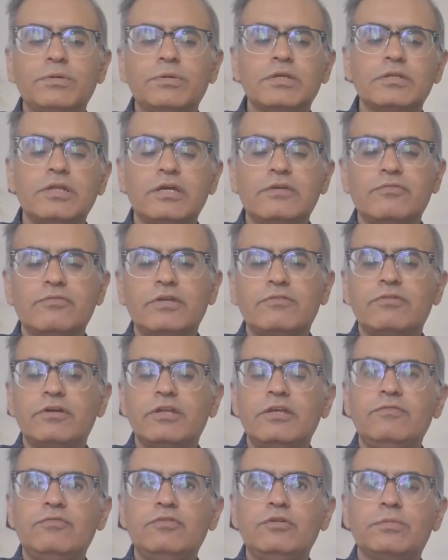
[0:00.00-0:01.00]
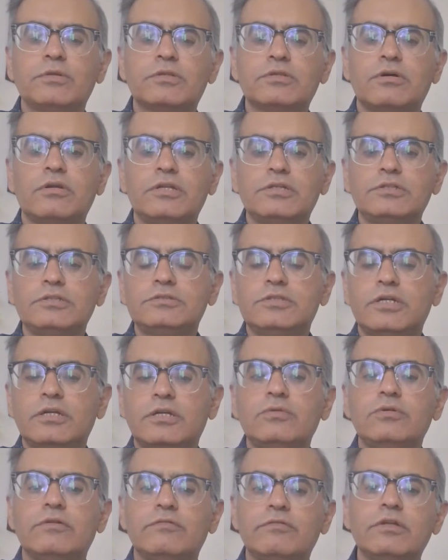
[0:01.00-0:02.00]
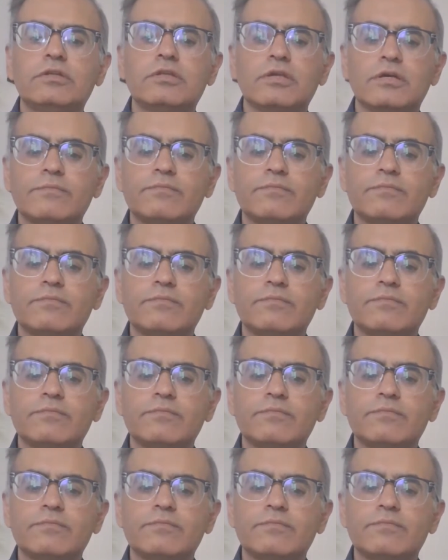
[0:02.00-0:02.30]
like very few pathologists that do everything.